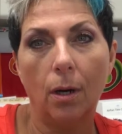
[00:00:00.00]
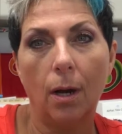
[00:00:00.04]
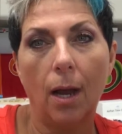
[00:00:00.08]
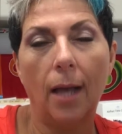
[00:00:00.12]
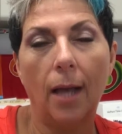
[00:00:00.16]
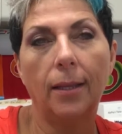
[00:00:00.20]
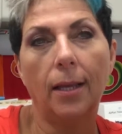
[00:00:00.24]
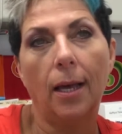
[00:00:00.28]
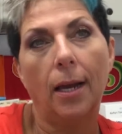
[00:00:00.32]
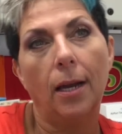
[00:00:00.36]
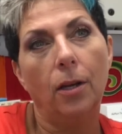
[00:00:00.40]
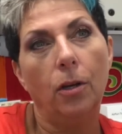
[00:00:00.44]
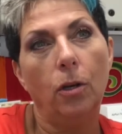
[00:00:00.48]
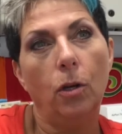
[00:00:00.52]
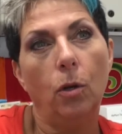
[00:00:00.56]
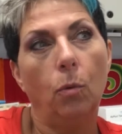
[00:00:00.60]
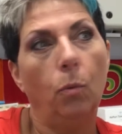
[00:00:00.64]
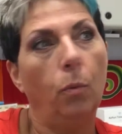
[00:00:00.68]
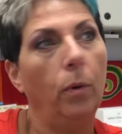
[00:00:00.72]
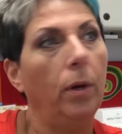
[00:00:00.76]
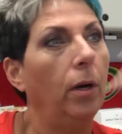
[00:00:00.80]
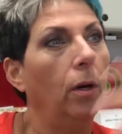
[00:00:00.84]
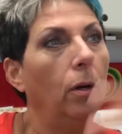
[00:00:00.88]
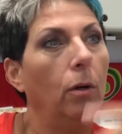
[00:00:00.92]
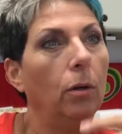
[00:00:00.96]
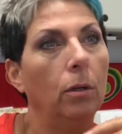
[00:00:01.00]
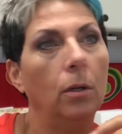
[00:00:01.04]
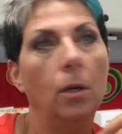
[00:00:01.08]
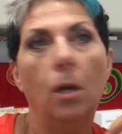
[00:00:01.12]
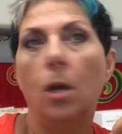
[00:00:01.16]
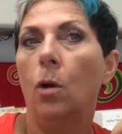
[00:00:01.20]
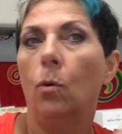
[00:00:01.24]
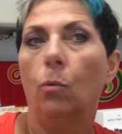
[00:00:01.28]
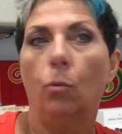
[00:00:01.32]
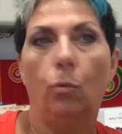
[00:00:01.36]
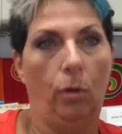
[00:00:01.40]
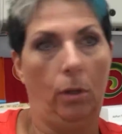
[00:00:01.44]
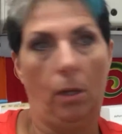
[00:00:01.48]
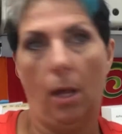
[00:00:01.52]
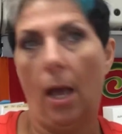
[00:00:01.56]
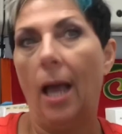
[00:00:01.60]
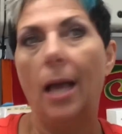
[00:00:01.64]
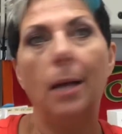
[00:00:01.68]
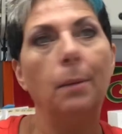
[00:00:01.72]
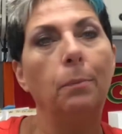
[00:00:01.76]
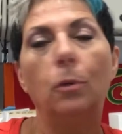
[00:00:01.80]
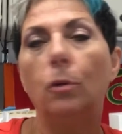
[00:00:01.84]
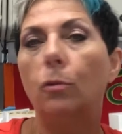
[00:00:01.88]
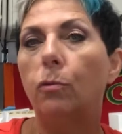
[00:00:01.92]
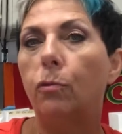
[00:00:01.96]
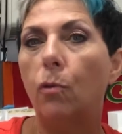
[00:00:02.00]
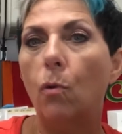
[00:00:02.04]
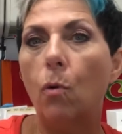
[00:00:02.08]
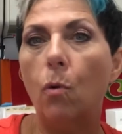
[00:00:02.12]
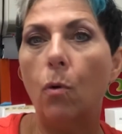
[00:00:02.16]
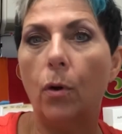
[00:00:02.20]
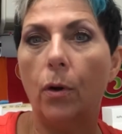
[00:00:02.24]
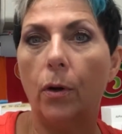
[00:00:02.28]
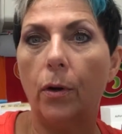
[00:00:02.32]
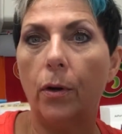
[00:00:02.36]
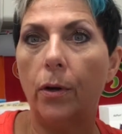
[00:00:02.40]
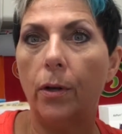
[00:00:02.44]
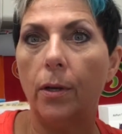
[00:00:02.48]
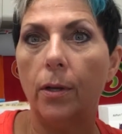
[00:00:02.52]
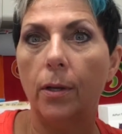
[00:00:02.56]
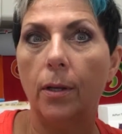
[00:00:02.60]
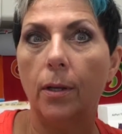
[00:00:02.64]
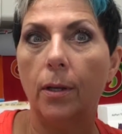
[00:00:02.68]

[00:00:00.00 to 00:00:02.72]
I thought I knew we're Reliable Ford.